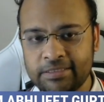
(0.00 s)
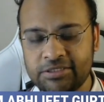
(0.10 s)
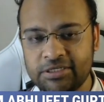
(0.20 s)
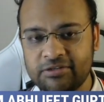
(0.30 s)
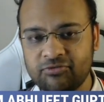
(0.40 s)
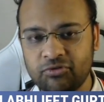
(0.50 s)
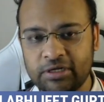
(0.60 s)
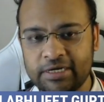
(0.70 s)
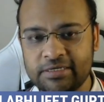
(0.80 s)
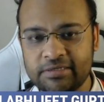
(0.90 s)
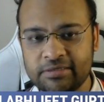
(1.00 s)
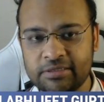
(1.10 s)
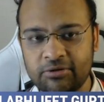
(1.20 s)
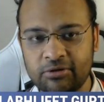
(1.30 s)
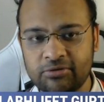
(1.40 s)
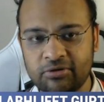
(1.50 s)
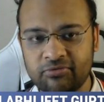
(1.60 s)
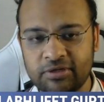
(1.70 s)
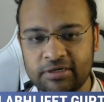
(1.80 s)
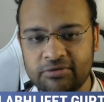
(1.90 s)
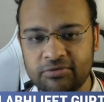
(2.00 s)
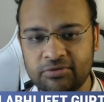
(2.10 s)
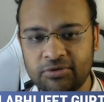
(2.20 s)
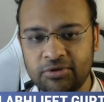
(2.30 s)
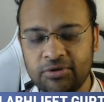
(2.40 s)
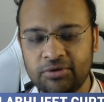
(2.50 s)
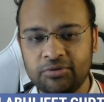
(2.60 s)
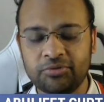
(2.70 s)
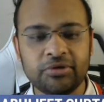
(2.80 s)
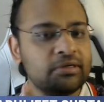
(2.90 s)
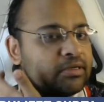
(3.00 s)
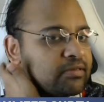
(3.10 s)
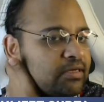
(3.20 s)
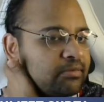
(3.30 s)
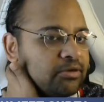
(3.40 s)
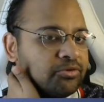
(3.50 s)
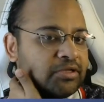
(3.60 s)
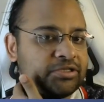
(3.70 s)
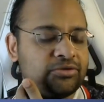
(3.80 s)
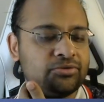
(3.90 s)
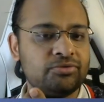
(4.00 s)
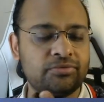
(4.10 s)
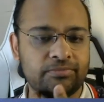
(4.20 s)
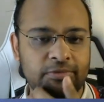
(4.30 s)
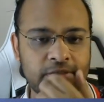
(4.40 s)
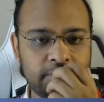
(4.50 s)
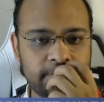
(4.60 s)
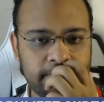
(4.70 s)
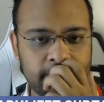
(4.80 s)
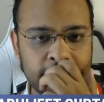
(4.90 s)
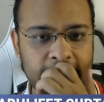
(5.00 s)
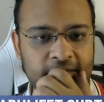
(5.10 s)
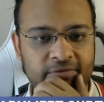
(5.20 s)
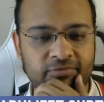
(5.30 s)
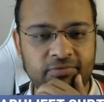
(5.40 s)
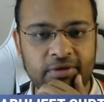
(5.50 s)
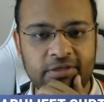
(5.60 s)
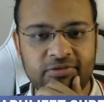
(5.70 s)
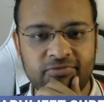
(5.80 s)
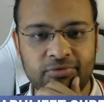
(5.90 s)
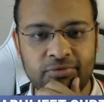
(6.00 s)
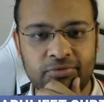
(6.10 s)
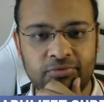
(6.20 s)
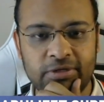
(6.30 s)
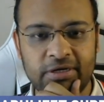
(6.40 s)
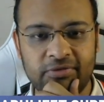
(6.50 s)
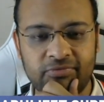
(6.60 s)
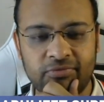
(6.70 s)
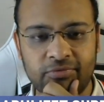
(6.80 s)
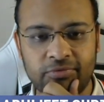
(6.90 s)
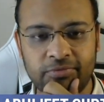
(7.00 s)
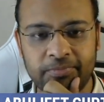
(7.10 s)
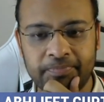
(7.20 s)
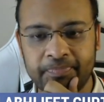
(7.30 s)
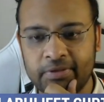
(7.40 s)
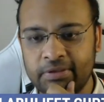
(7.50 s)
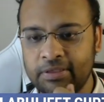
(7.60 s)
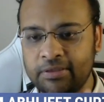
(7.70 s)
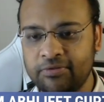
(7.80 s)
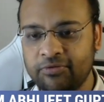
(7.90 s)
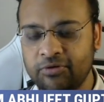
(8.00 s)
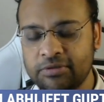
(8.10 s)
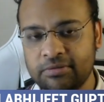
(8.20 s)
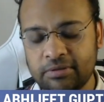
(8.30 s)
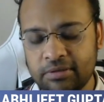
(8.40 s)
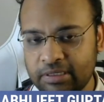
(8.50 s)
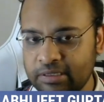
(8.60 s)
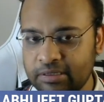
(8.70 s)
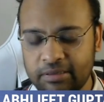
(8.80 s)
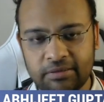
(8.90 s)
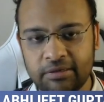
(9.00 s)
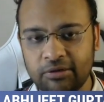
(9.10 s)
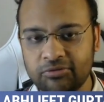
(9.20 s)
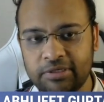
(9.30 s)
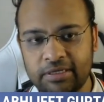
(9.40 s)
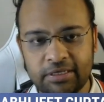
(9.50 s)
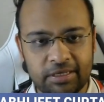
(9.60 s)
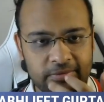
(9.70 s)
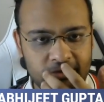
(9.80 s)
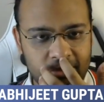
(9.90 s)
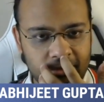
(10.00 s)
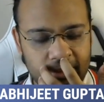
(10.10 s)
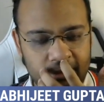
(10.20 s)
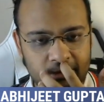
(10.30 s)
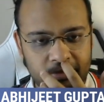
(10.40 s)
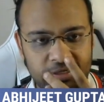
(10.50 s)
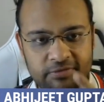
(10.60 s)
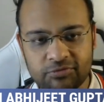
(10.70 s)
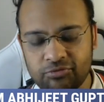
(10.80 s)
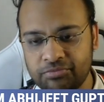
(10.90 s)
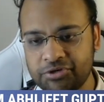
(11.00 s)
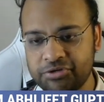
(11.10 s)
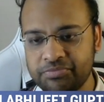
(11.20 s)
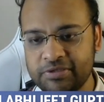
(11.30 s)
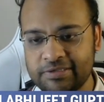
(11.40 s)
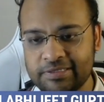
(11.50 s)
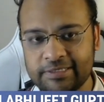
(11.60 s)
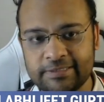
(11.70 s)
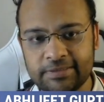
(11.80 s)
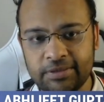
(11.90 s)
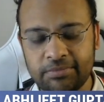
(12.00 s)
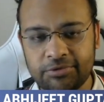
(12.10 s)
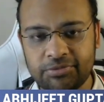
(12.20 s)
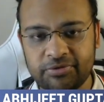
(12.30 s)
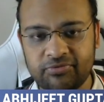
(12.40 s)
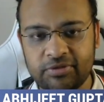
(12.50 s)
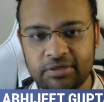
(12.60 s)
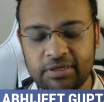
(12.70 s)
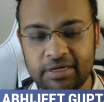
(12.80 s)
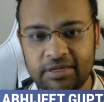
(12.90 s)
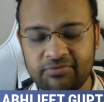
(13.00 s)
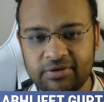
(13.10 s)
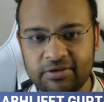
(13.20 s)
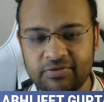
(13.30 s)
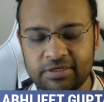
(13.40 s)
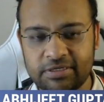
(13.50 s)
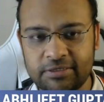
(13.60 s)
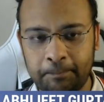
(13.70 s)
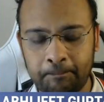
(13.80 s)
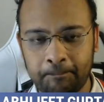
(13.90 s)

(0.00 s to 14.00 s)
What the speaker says: Gh4, knight g6. Now all sort of threats, Queen is coming to h2, knight h4, knight f4. So all looks like game is going to get over pretty soon. Bishop b6, f3, knight e5 again.